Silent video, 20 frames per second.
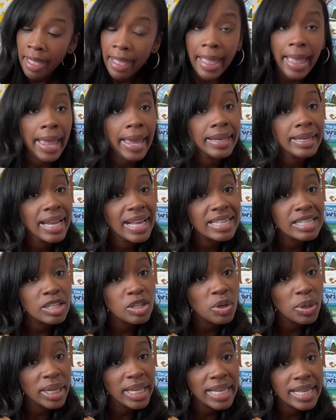And let's
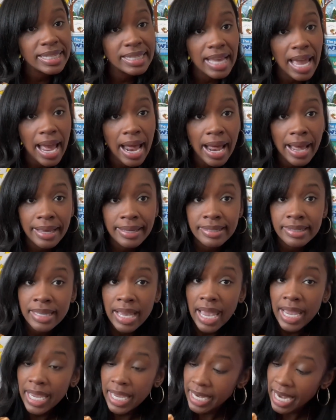look at his eyes.
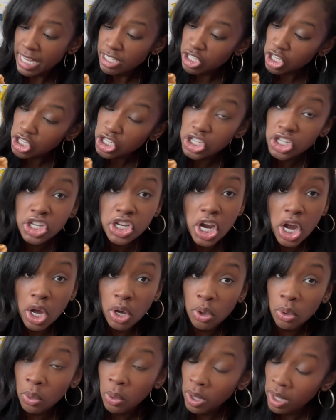Can I just
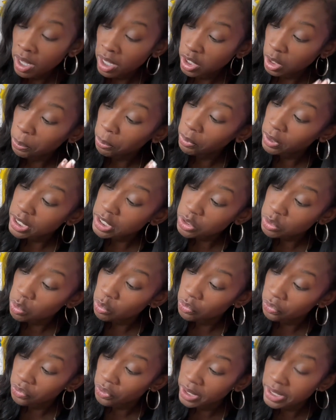show the
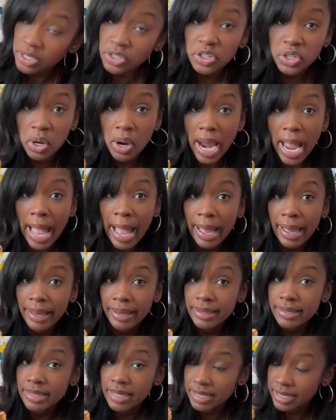preschool friends your
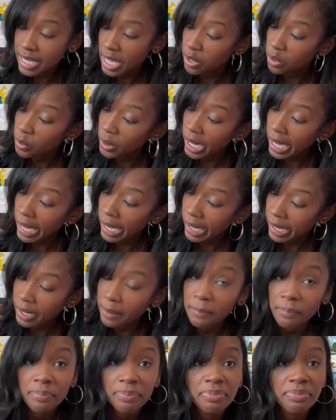eyes? Is that
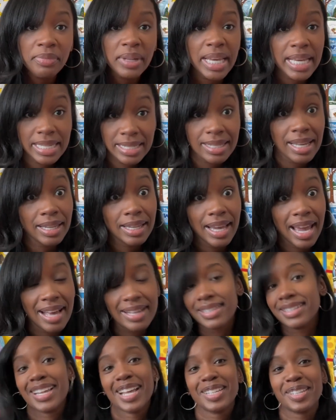okay? He said,
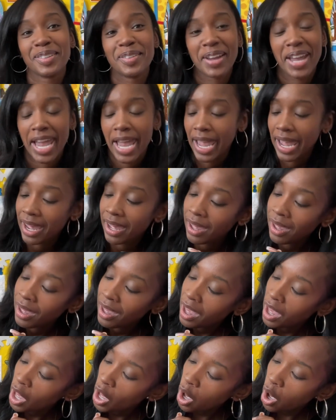yes, that's okay.
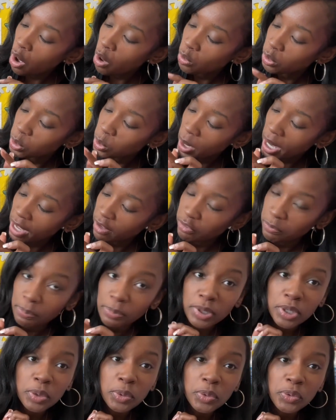Oh, you have
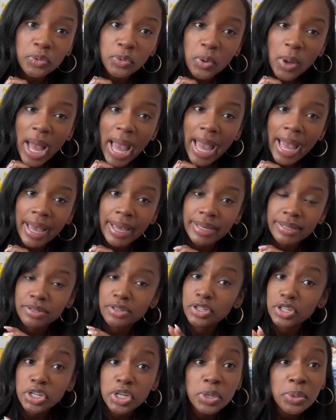beautiful
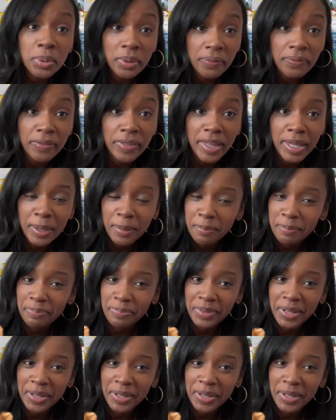eyes, two of them.